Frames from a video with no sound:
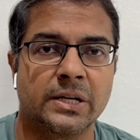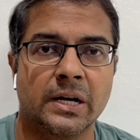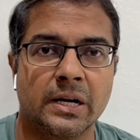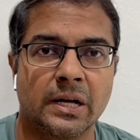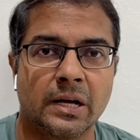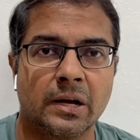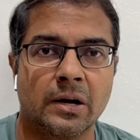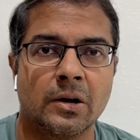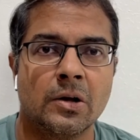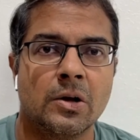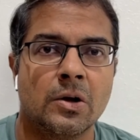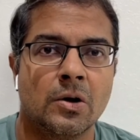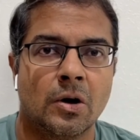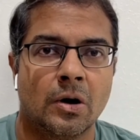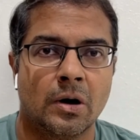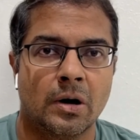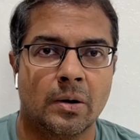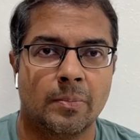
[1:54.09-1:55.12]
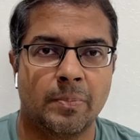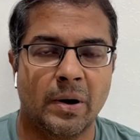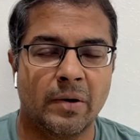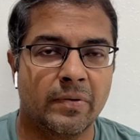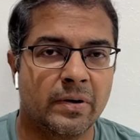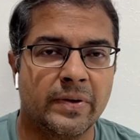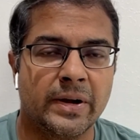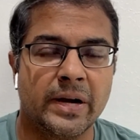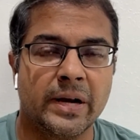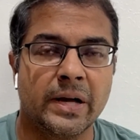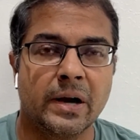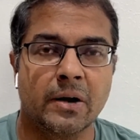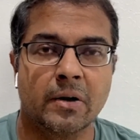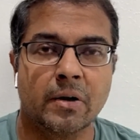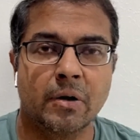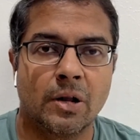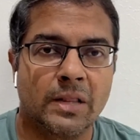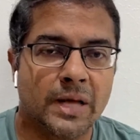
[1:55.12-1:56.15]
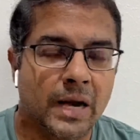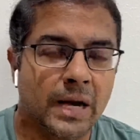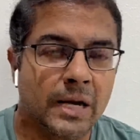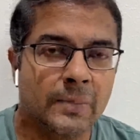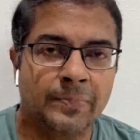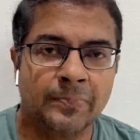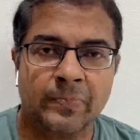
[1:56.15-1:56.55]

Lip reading: cutter, power weeder, and all that.